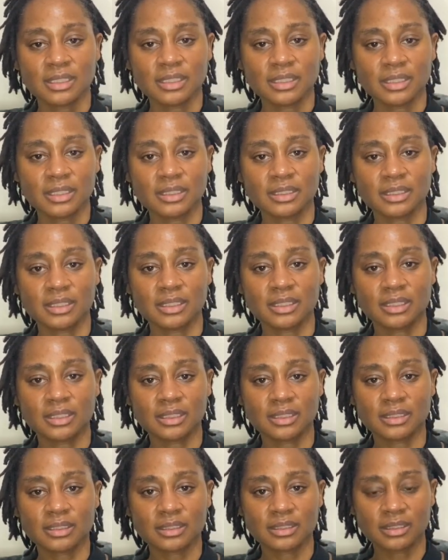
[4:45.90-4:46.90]
And
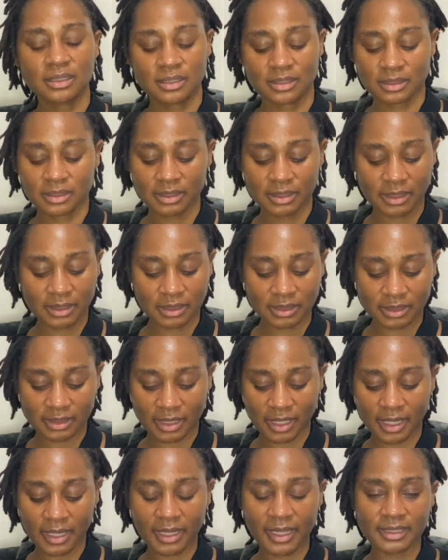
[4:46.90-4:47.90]
then the
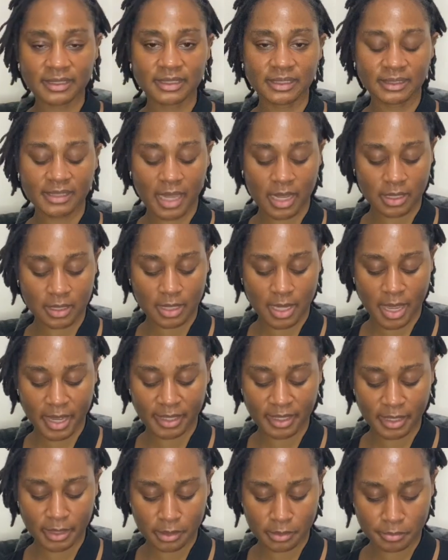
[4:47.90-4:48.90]
inside has the satin
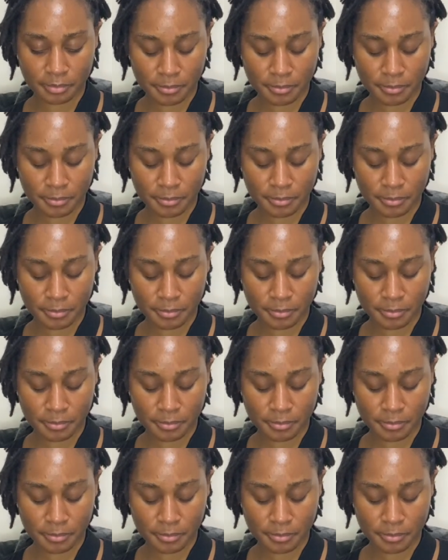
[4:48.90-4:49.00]
lining.